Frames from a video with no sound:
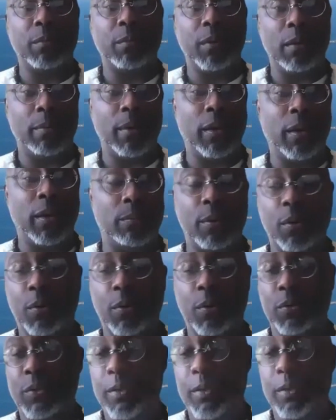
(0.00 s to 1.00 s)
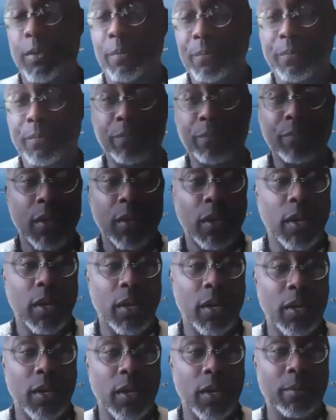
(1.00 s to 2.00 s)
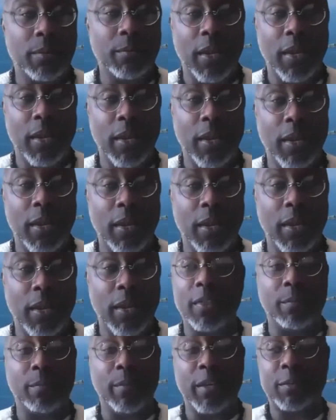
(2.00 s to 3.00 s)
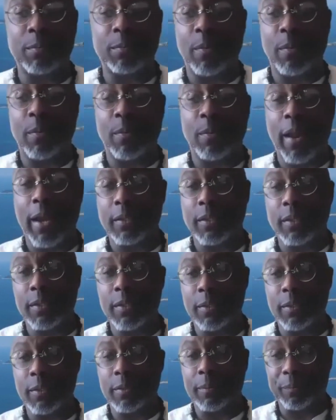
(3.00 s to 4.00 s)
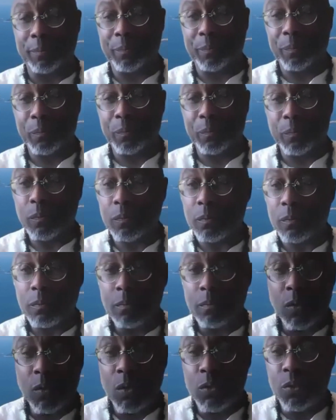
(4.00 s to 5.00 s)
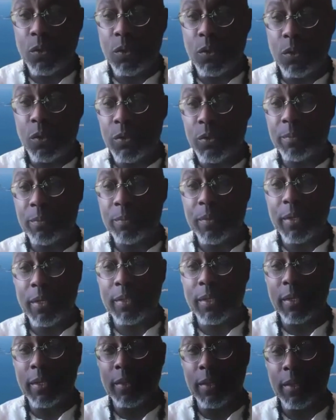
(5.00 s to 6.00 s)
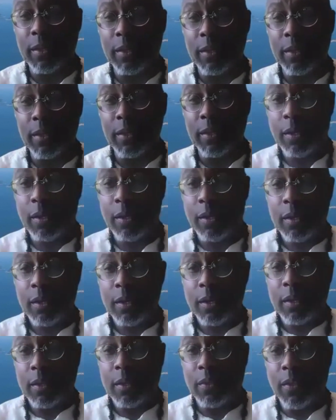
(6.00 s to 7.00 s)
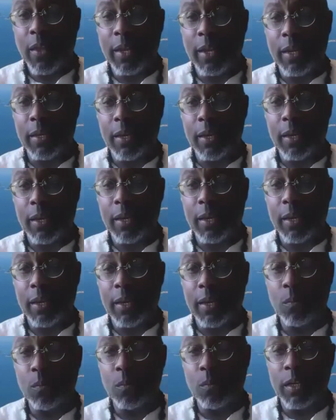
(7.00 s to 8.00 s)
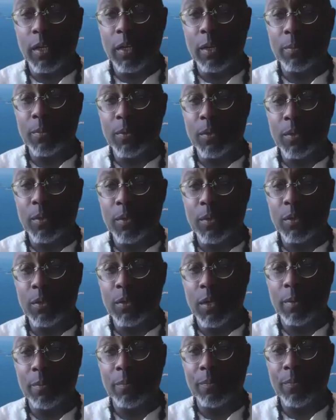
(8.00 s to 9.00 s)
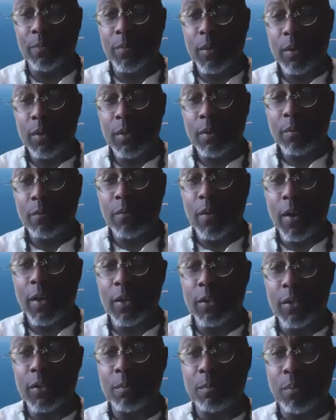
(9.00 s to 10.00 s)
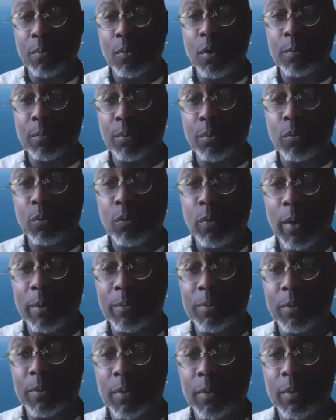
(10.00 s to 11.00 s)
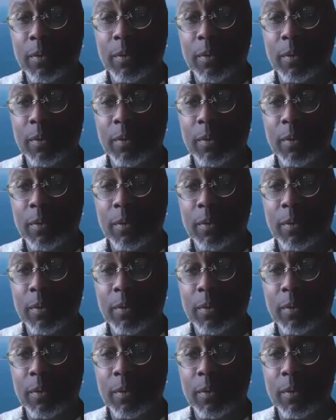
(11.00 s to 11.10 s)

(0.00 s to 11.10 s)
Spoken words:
to be a better person. And just find the best practices. So those are some things I think that can help when it comes to finding support programs